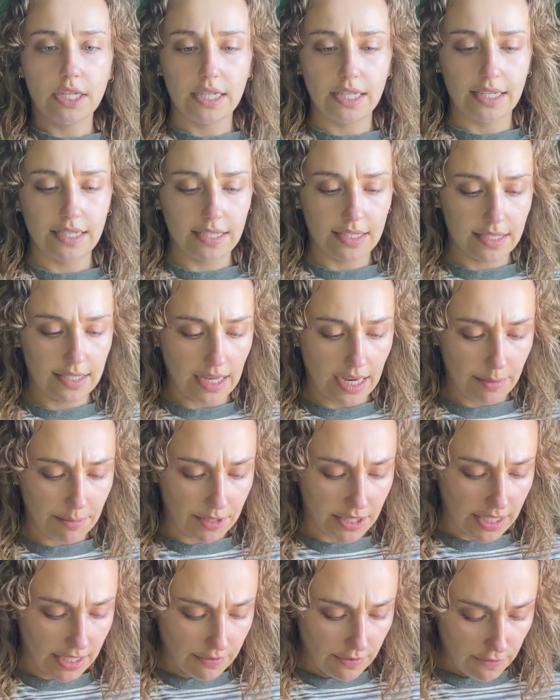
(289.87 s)
is, I
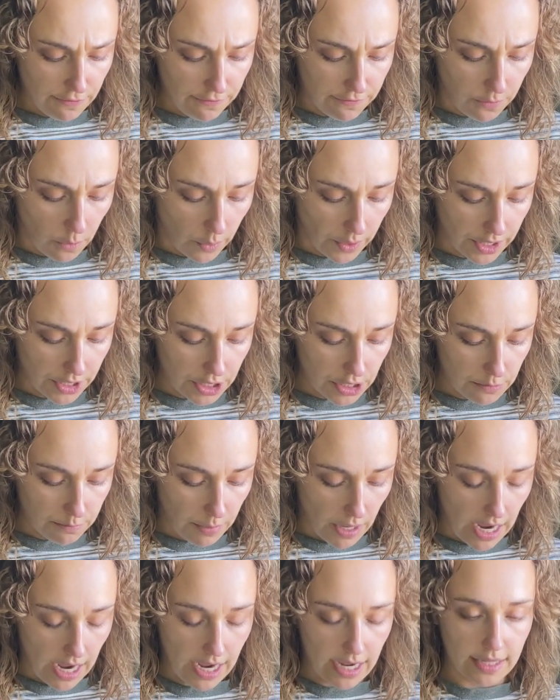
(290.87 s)
believe, a 4-inch
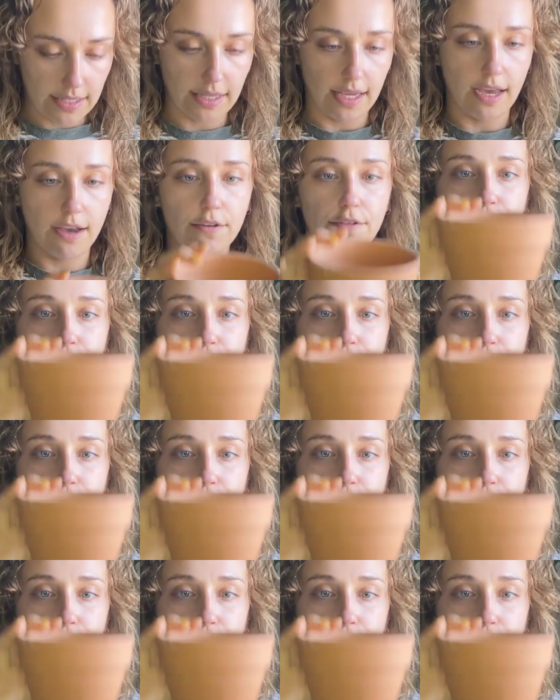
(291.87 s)
pot. Yeah, a